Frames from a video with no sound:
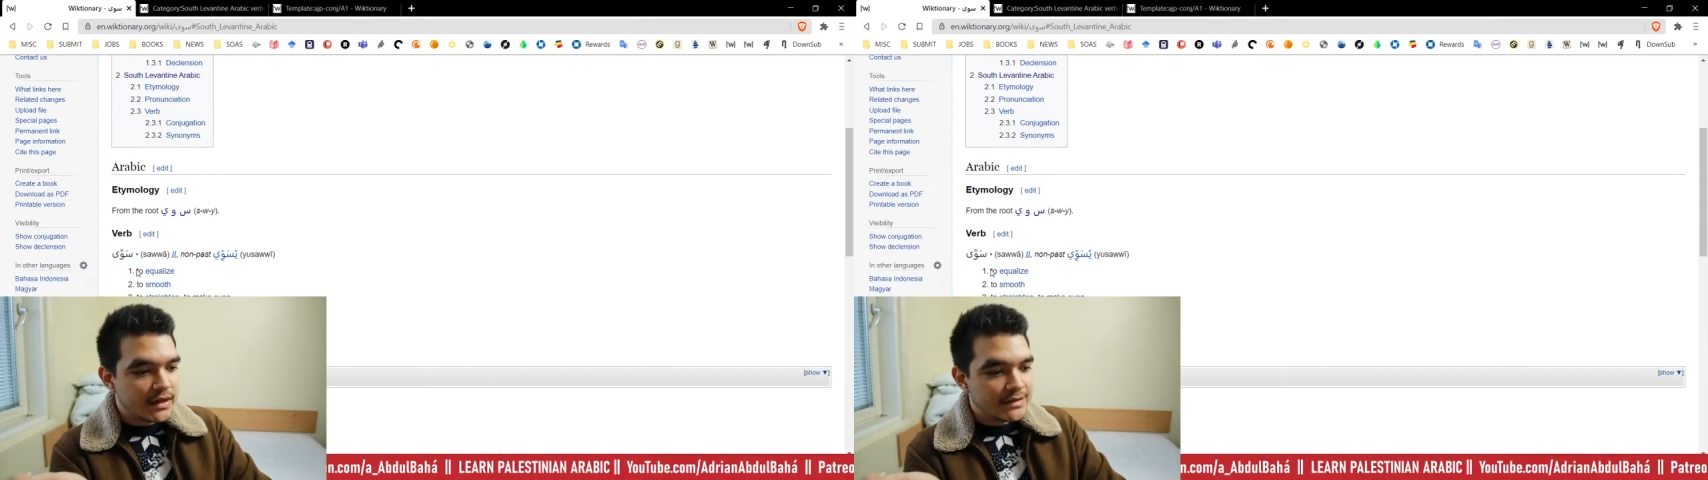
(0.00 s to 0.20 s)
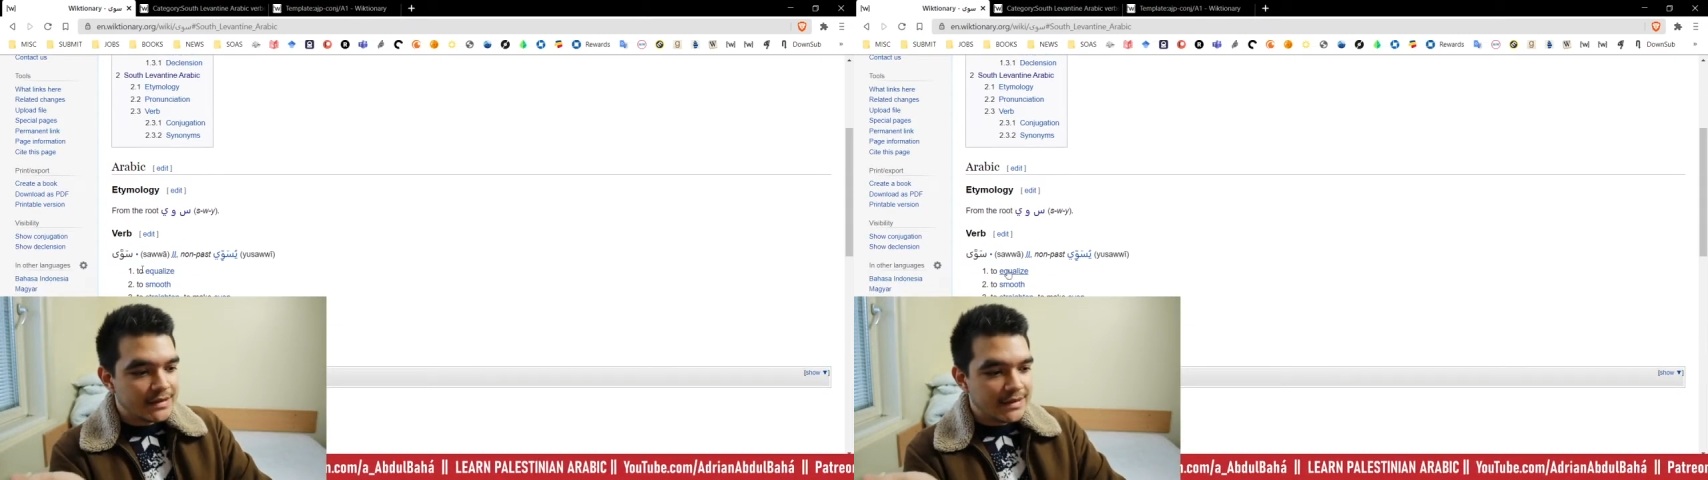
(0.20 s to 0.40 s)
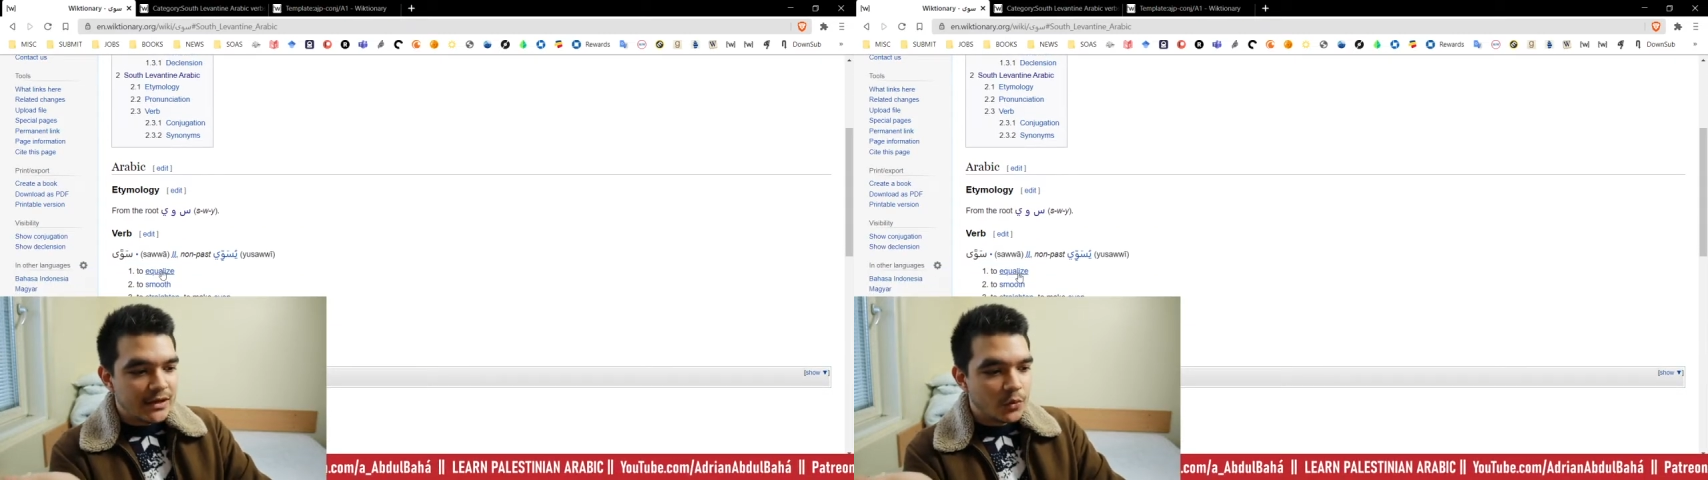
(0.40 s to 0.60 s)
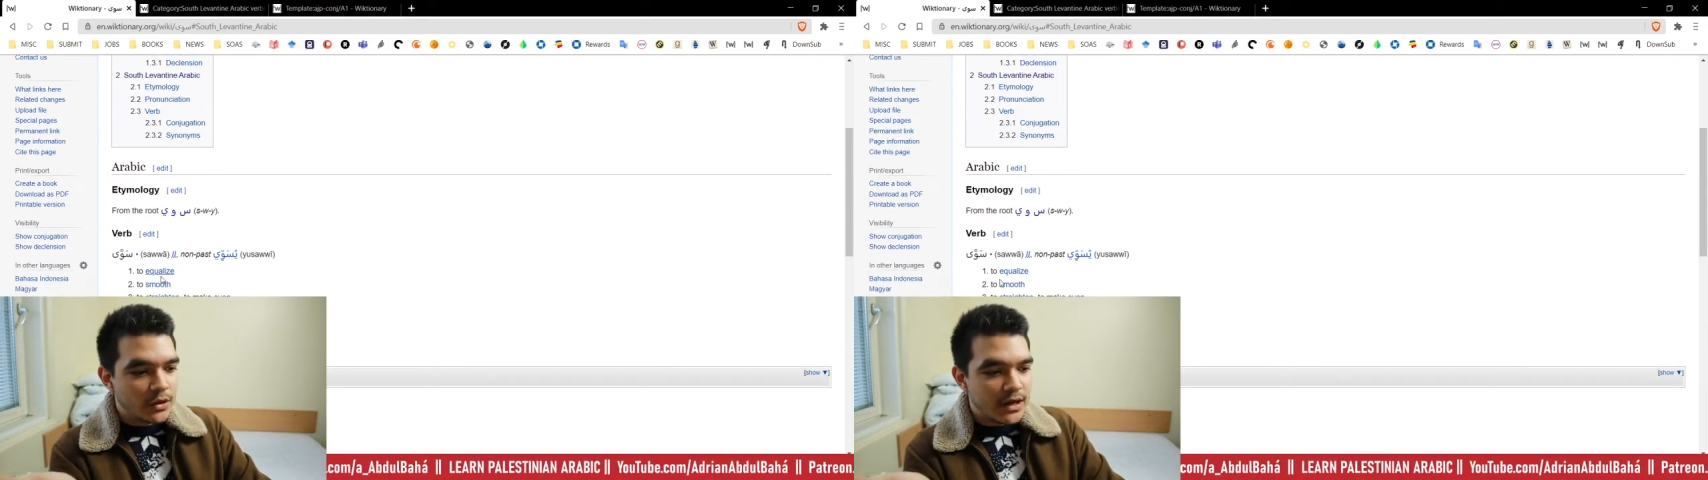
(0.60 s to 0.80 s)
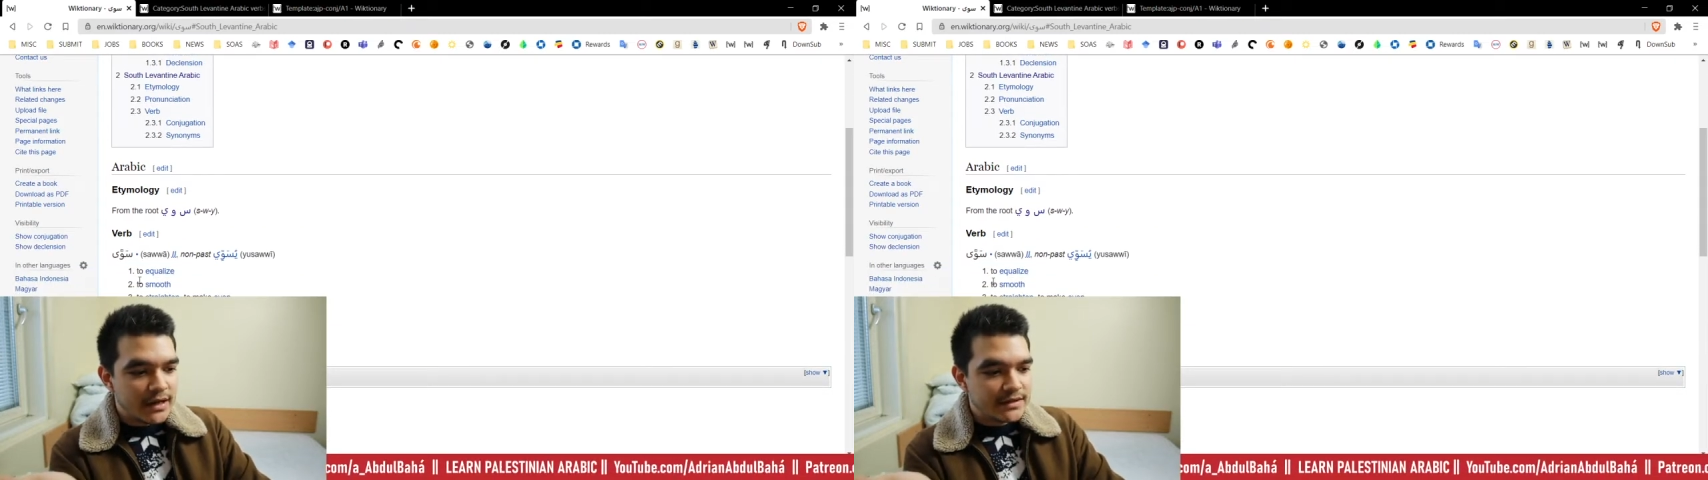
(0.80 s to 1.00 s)
to
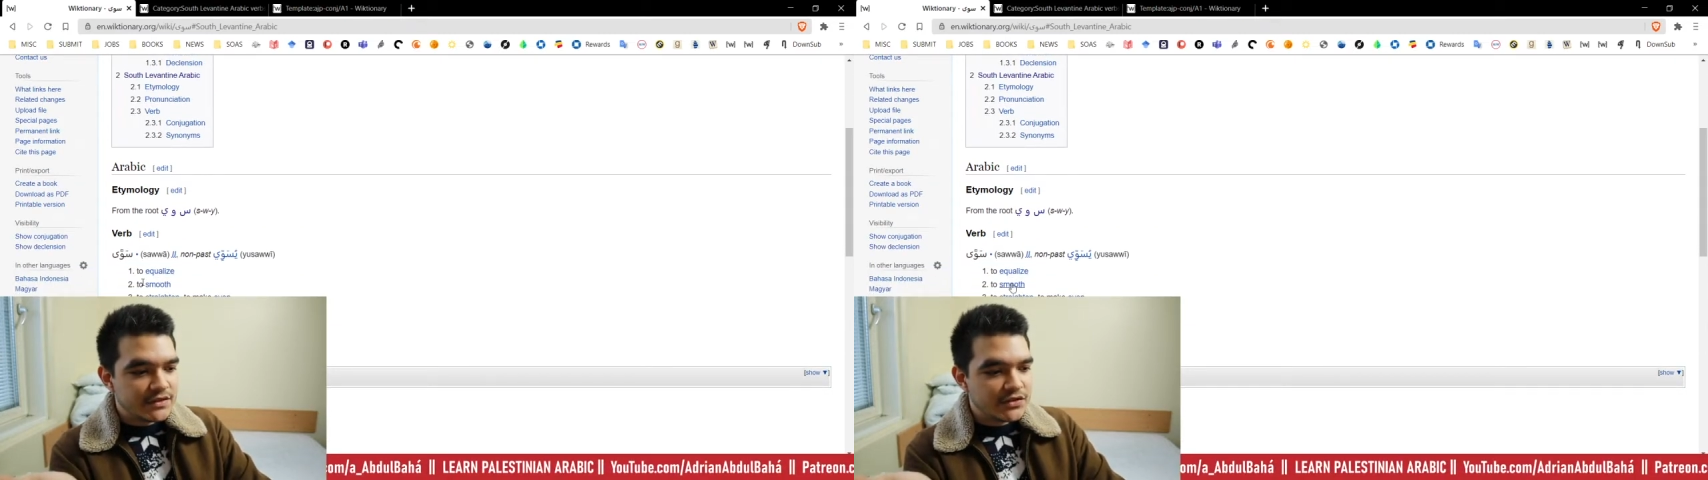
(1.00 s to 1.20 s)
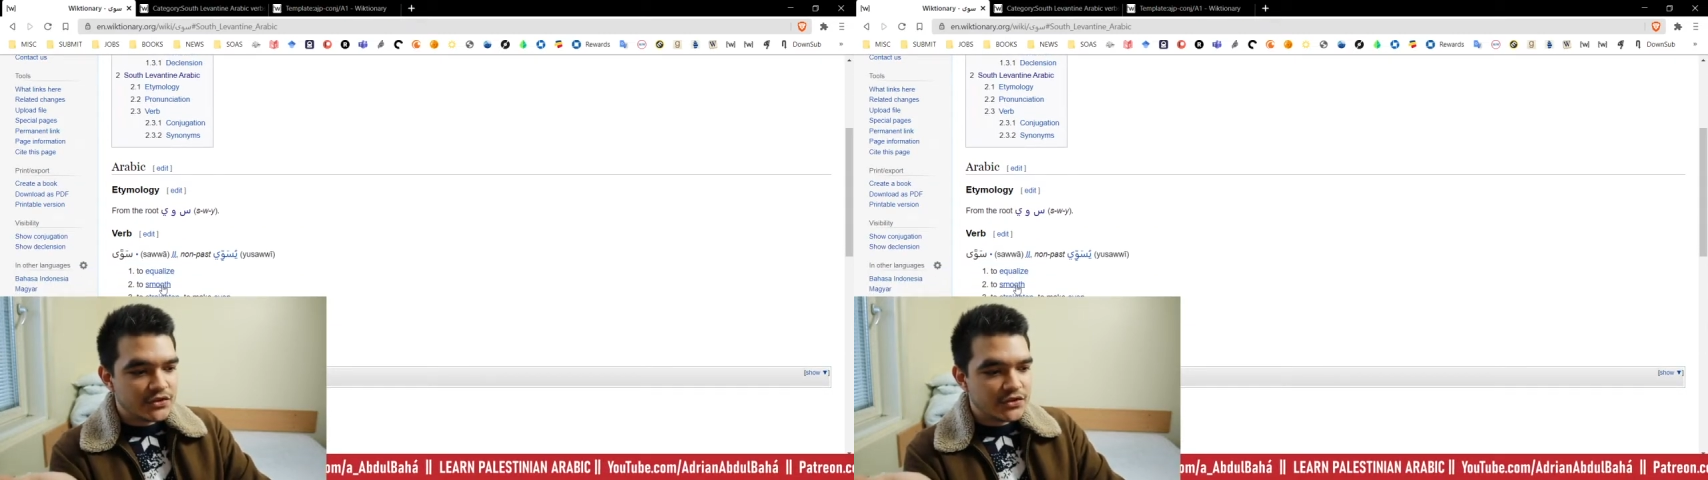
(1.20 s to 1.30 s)
equalize, to